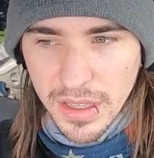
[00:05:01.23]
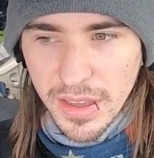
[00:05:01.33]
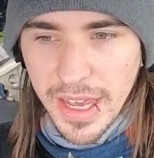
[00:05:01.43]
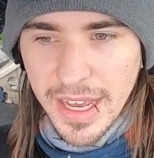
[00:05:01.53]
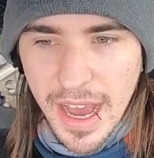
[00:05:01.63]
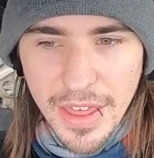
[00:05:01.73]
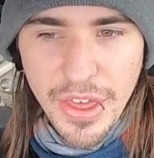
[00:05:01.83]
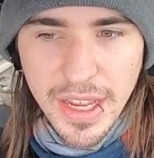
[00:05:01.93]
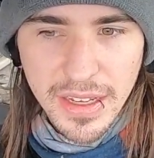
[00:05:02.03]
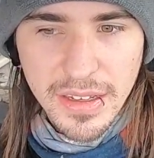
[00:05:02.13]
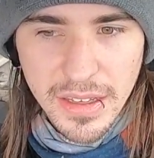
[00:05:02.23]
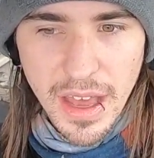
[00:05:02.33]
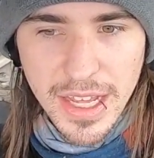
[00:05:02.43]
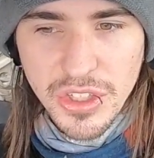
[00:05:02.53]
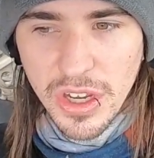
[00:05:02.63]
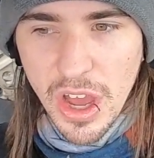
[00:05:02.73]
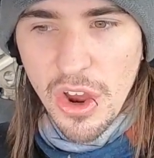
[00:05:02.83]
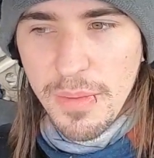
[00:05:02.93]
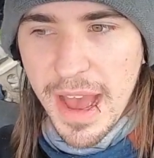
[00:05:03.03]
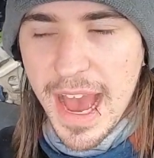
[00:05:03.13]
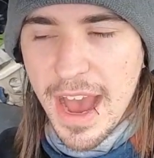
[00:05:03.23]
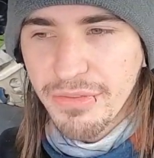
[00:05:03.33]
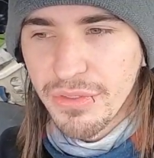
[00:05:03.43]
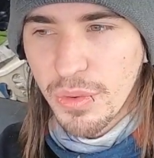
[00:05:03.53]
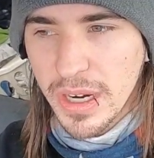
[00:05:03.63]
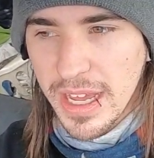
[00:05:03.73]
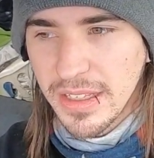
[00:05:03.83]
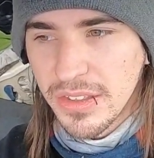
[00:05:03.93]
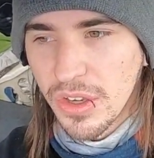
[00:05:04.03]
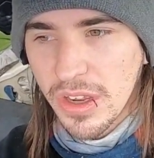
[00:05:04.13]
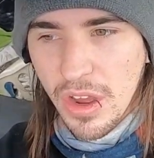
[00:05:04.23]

Like, I think I took home half of what I took